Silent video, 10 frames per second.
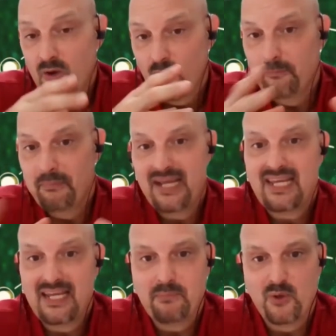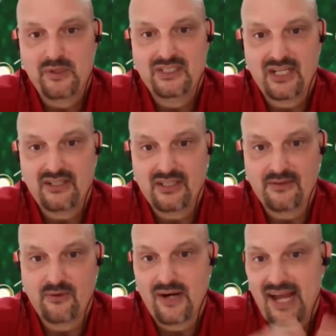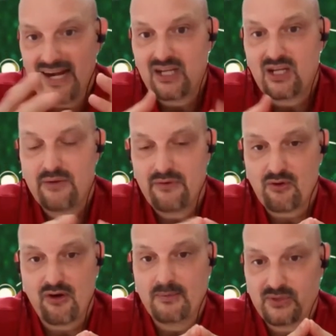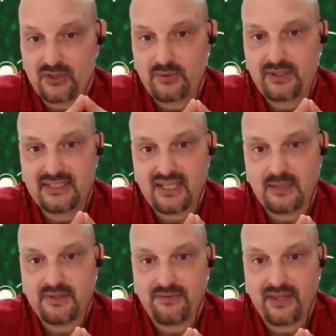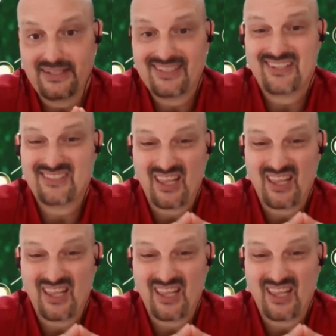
or making it more regenerative, or adding cover crops, or doing these types of things.